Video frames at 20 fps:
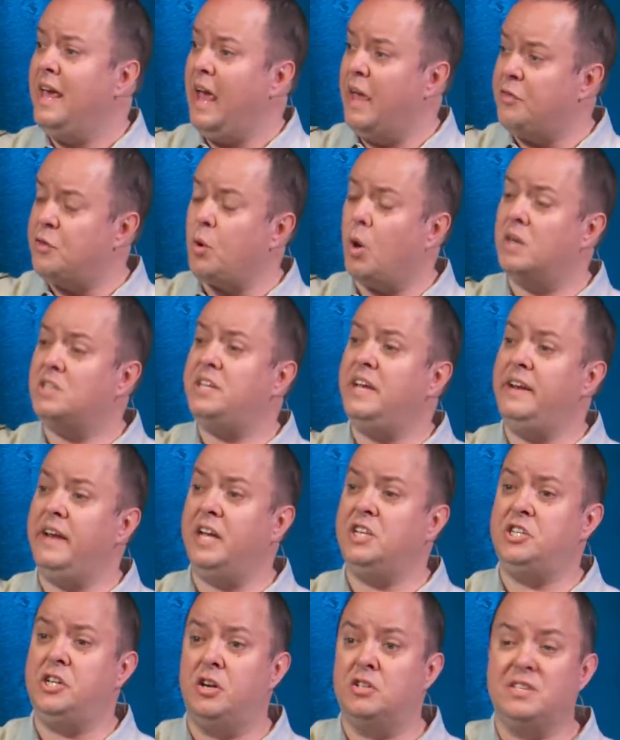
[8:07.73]
and through our
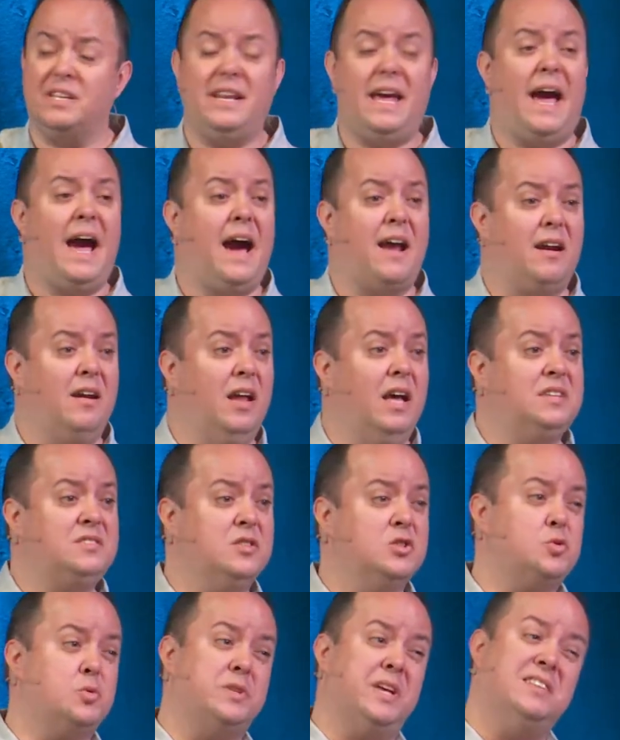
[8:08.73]
teenage years into
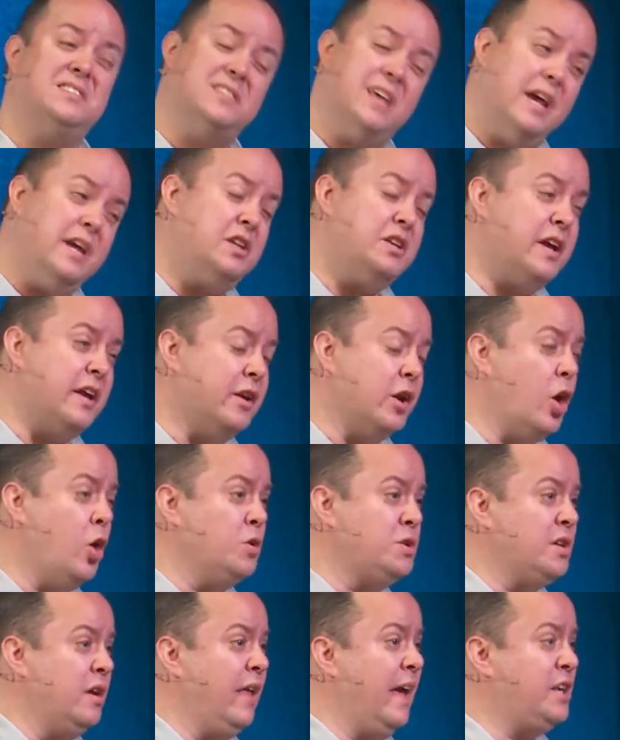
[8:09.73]
adolescence, what they say can go
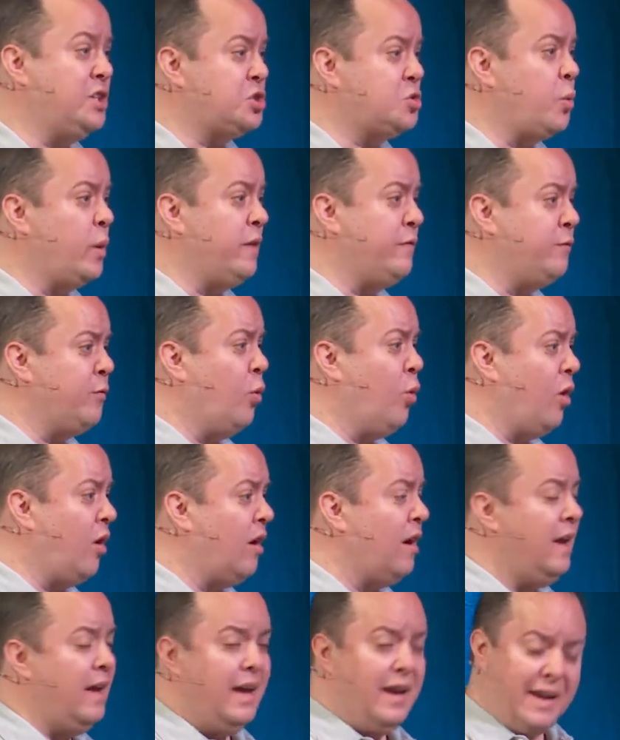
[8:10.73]
till age
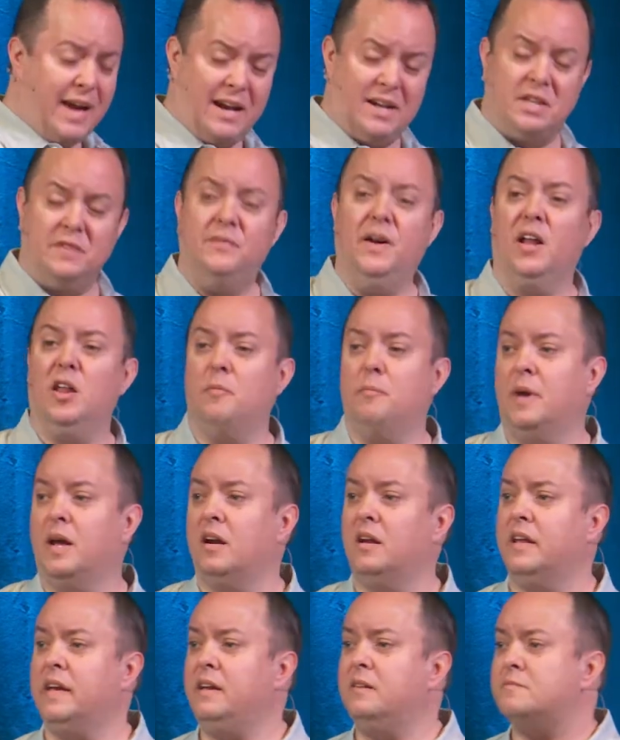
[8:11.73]
24, kind of
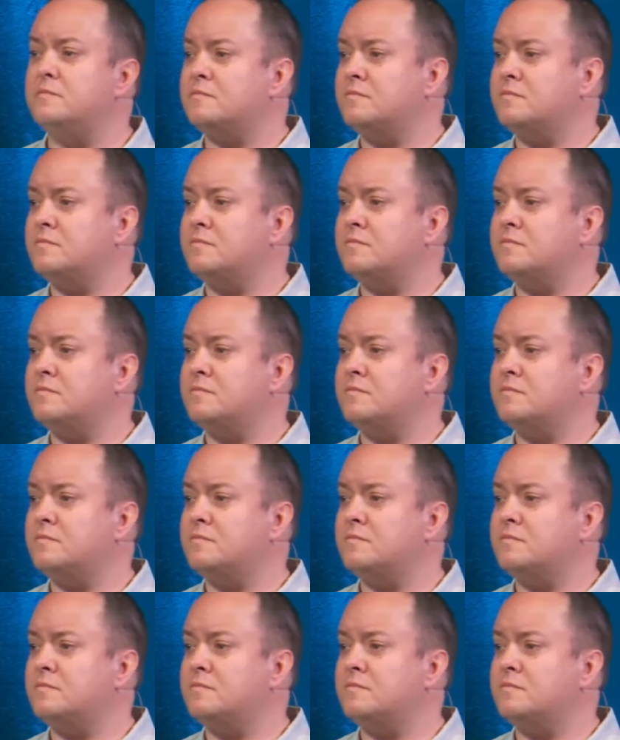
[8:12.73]
developmentally.